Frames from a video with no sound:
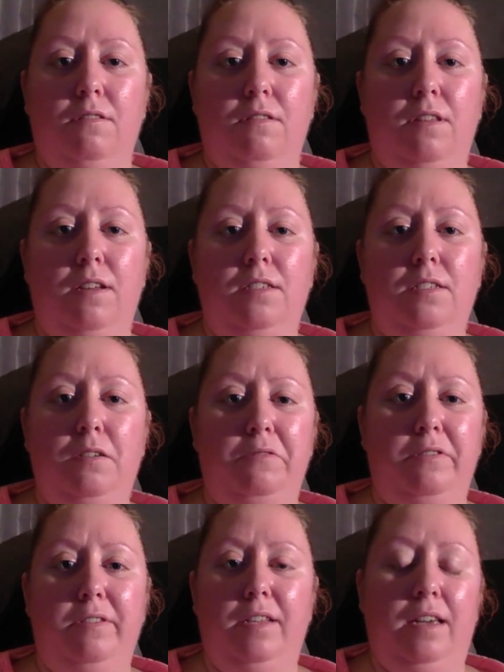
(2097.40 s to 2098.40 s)
That's
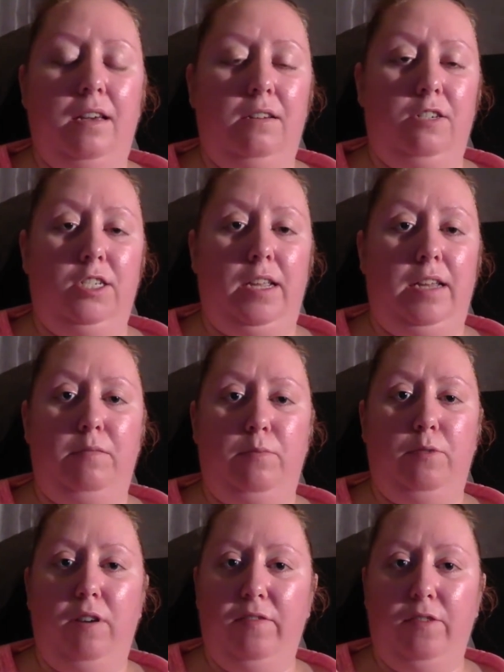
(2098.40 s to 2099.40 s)
totally
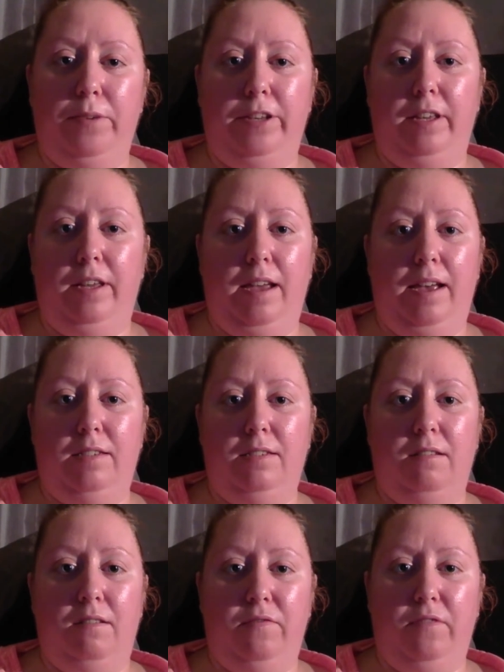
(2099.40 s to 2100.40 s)
understandable. Everybody has
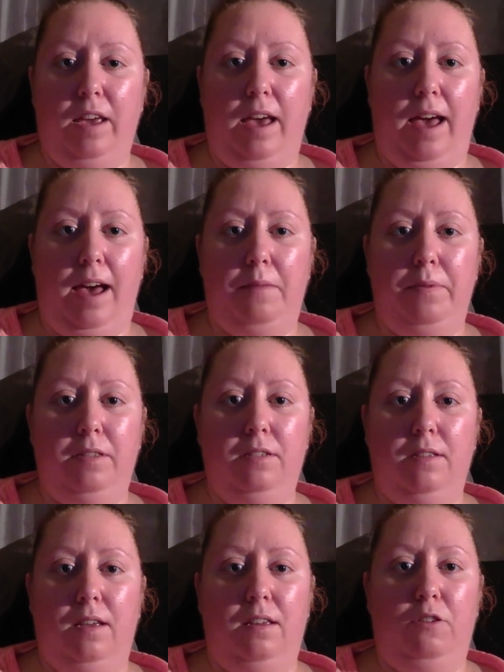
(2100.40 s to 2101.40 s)
stuff that
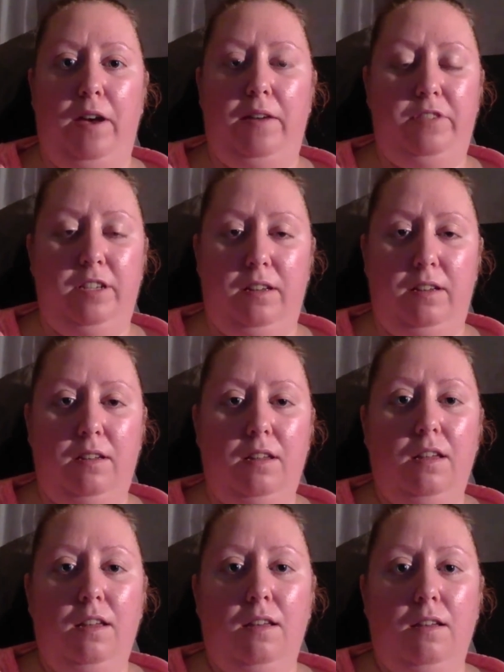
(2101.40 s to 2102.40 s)
happens that you have to
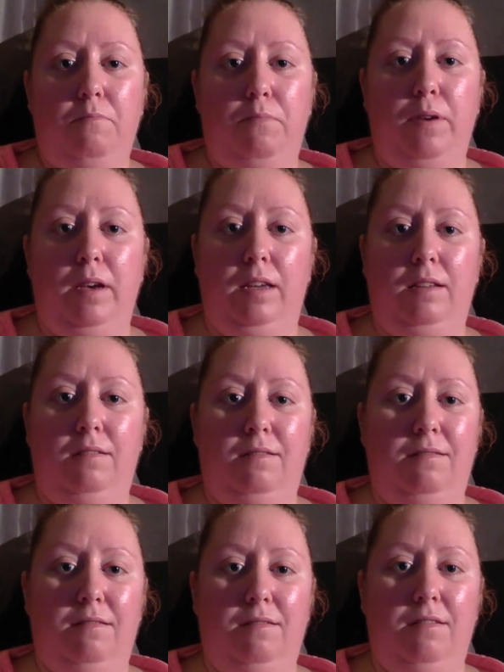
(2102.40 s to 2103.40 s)
put
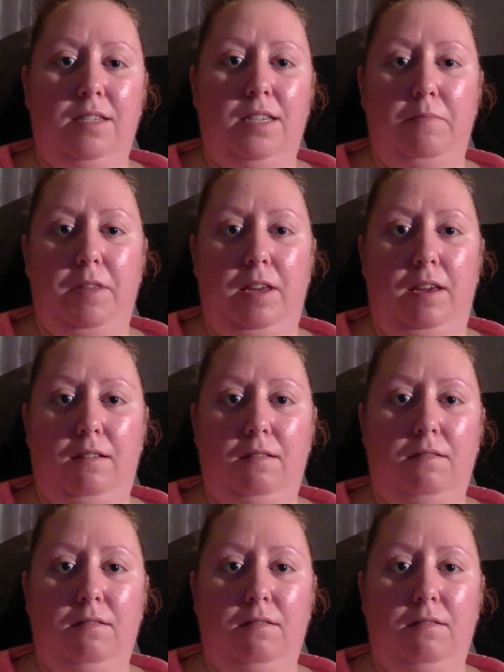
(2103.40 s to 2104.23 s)
something